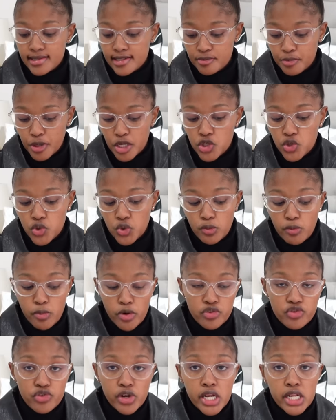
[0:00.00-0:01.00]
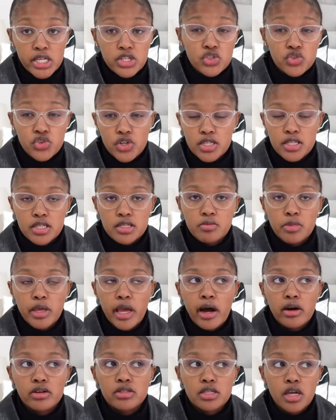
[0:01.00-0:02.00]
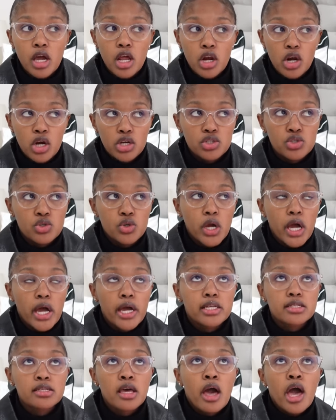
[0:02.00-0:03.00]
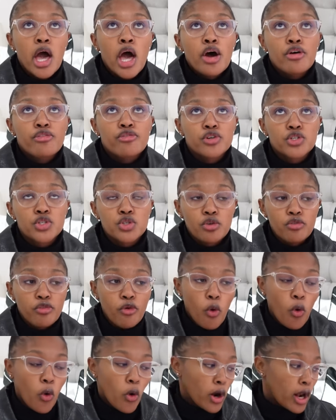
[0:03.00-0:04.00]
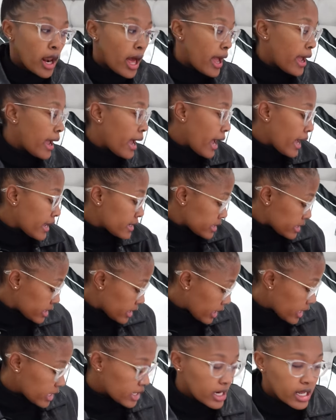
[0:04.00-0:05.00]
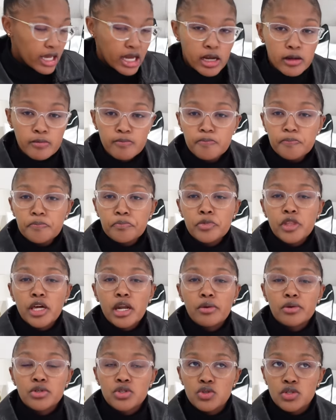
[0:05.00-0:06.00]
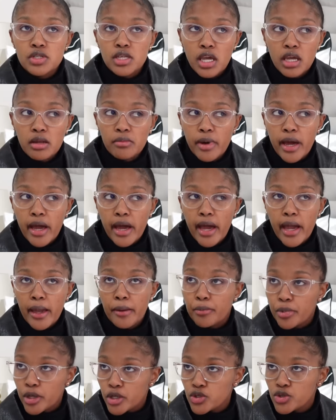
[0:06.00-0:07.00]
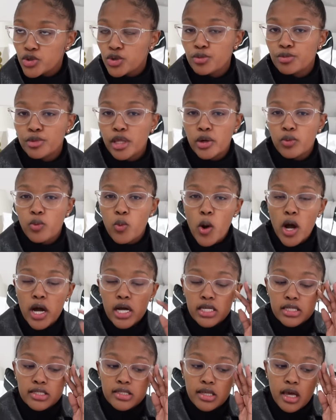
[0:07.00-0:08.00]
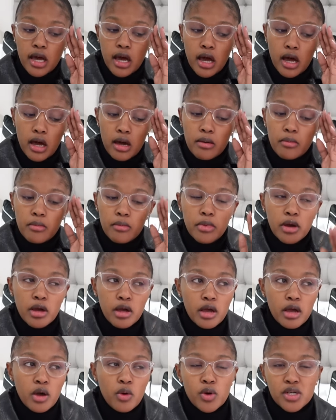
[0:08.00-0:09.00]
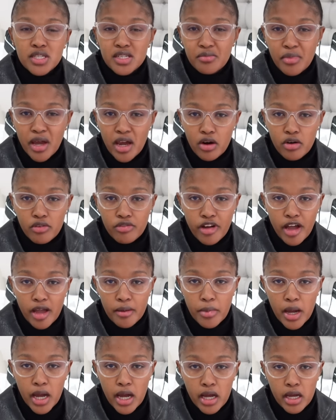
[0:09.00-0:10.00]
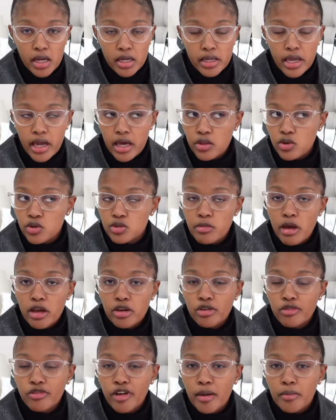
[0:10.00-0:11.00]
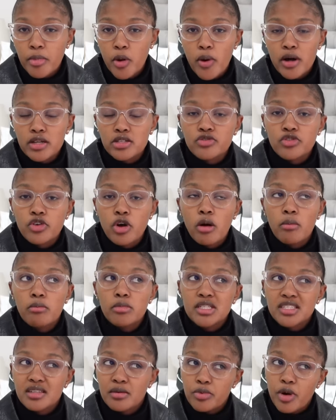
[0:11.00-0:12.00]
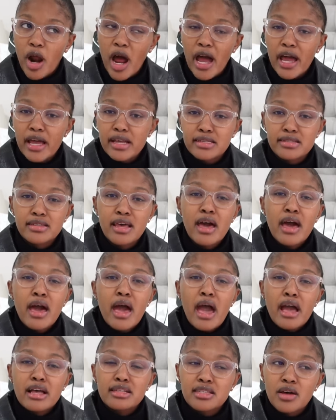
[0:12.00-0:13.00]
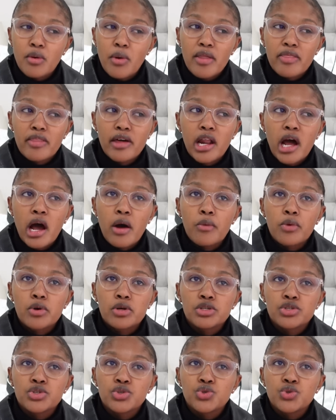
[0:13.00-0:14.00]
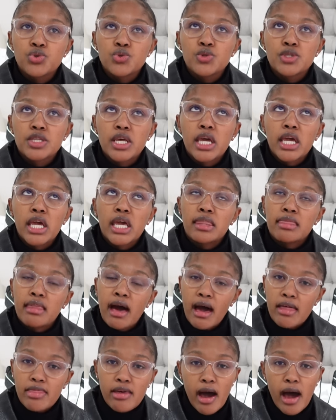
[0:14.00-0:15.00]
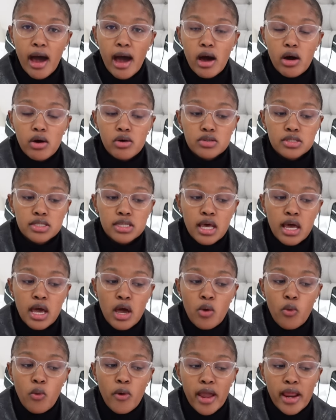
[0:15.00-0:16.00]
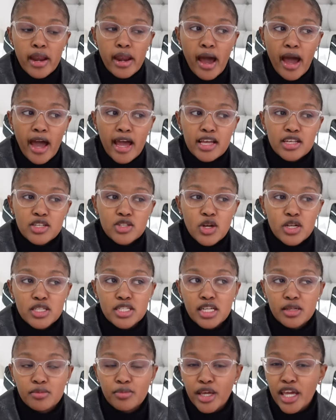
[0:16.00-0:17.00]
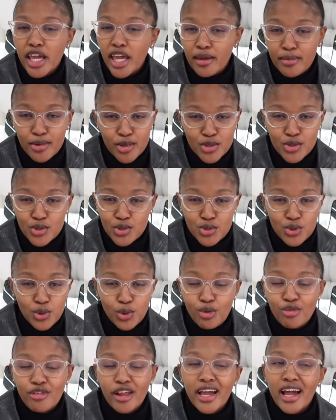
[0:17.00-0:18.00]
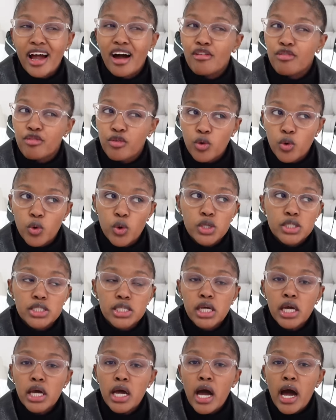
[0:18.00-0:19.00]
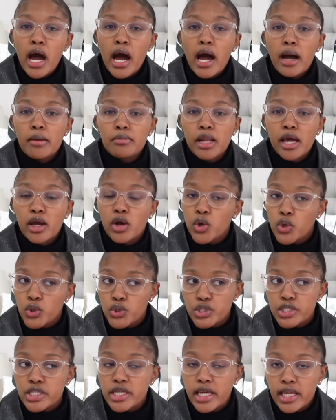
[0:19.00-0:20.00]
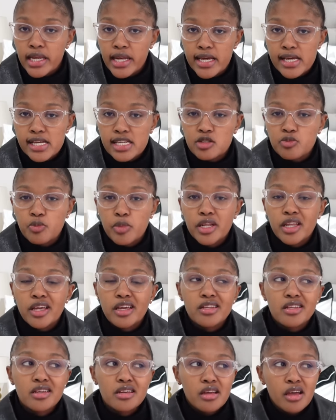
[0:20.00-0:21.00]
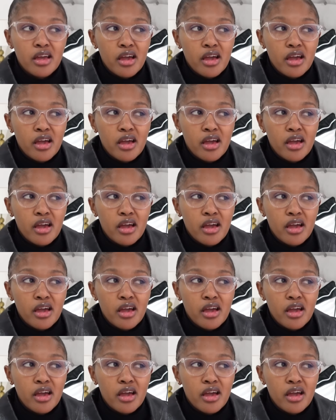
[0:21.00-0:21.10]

this bedroom really stresses me out a lot you guys first of all I had an inner that I was using in my bedroom that was um, was it microfiber yeah those microfiber ones from Mr. Price it's the one that I was using in the other house when I started being able to sort of like afford um, like good inners but it